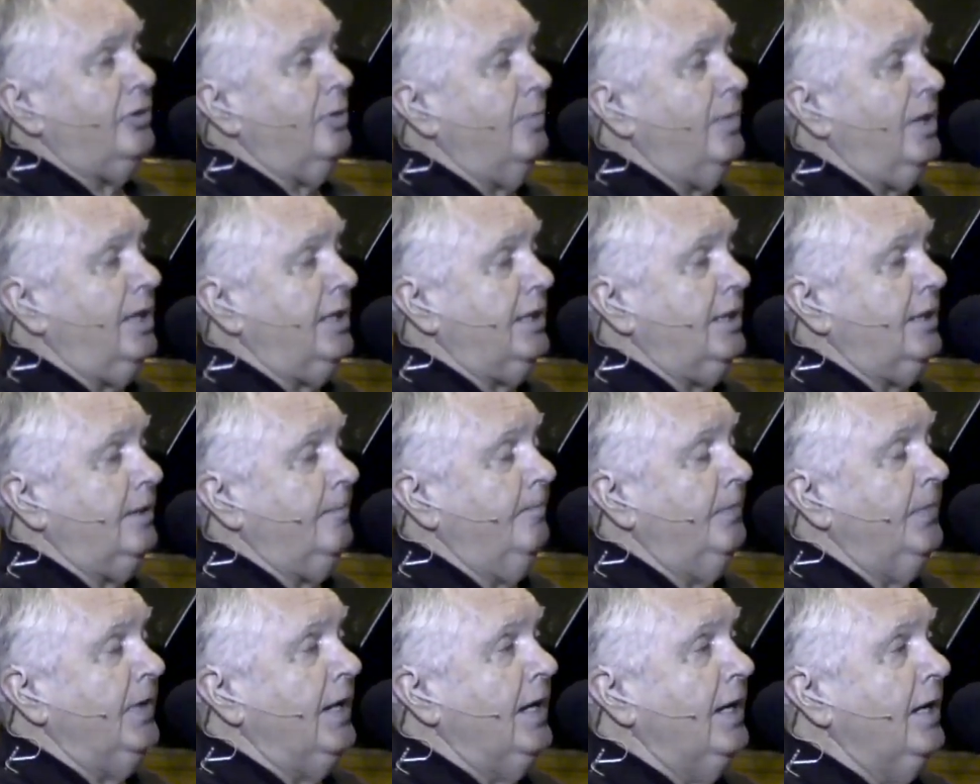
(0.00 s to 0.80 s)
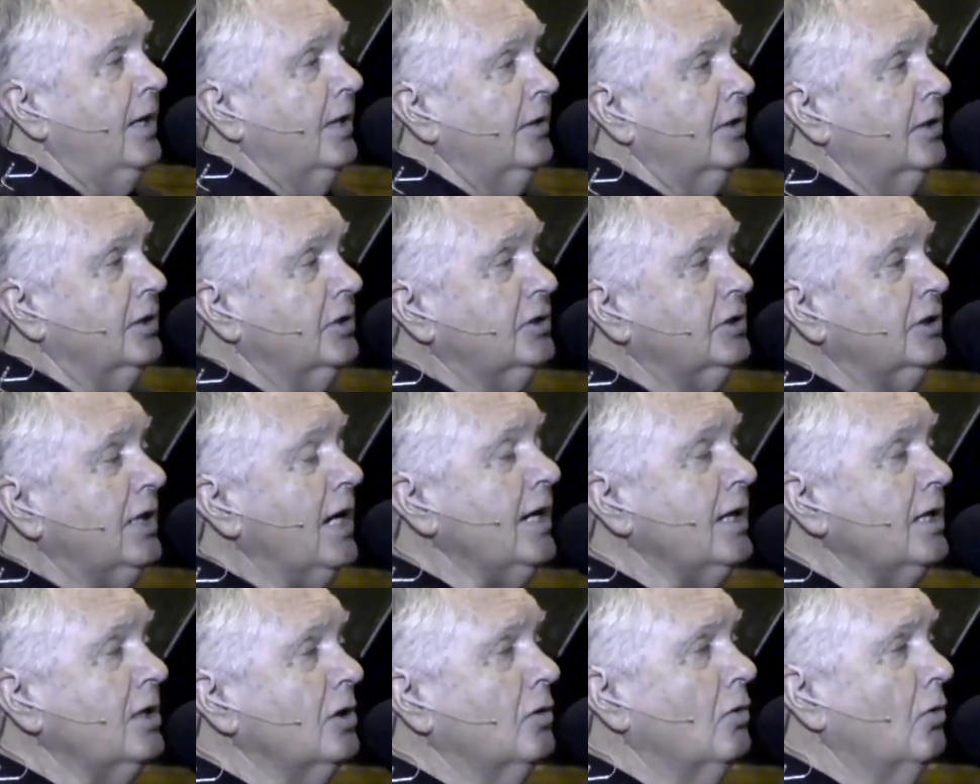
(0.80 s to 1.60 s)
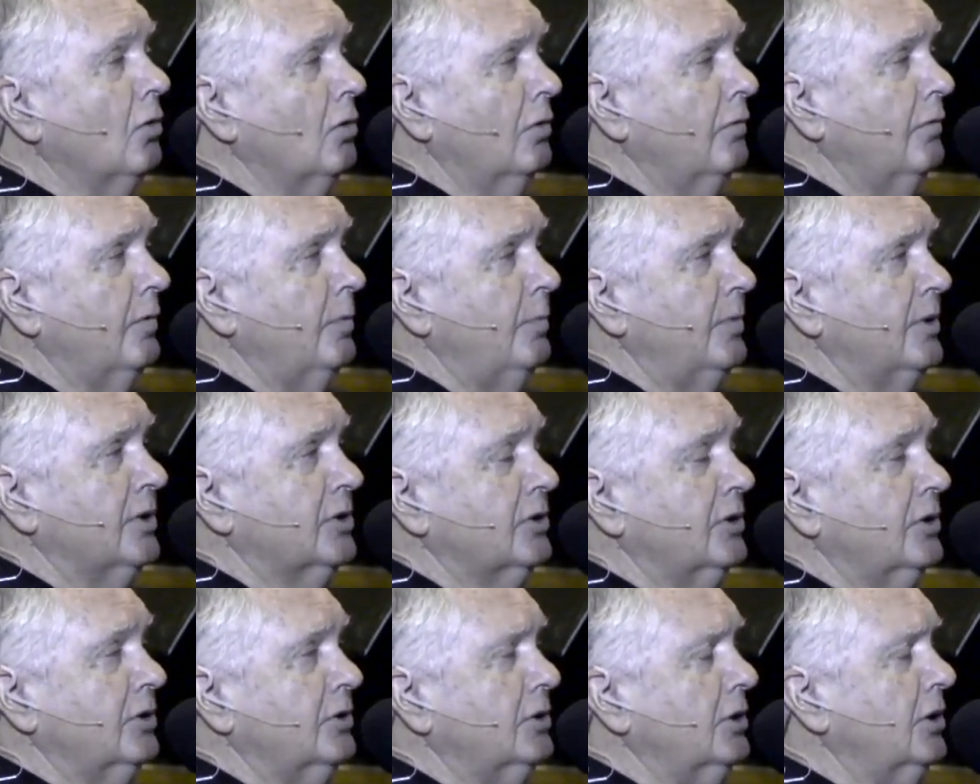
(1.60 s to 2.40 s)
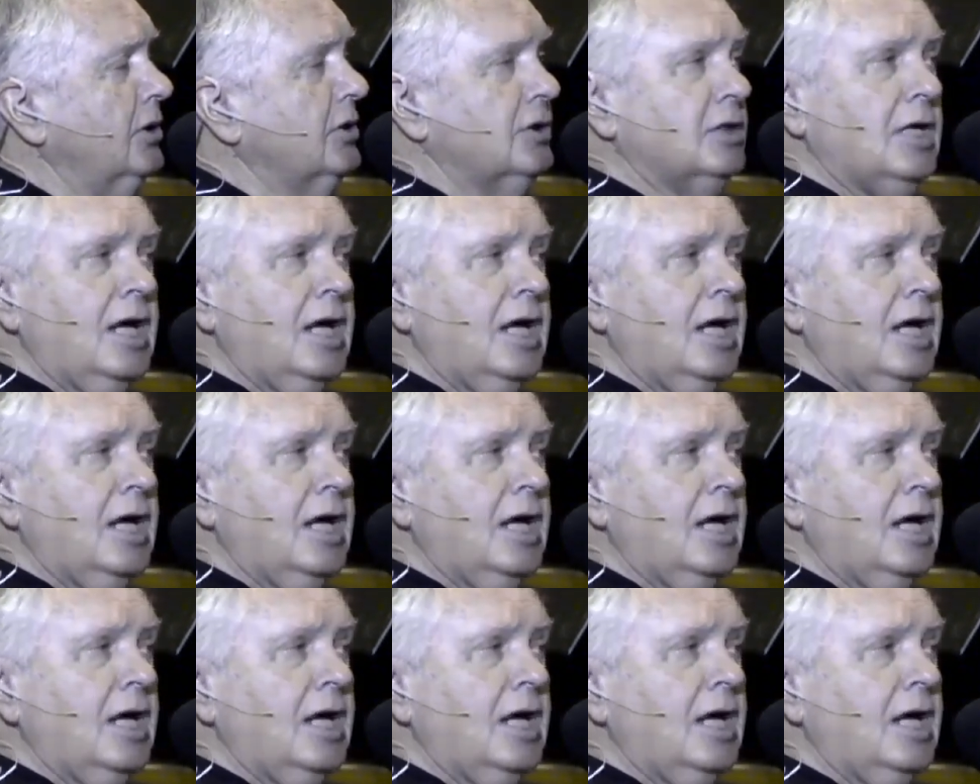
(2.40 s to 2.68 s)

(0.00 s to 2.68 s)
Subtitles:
the money. The second goal of a business is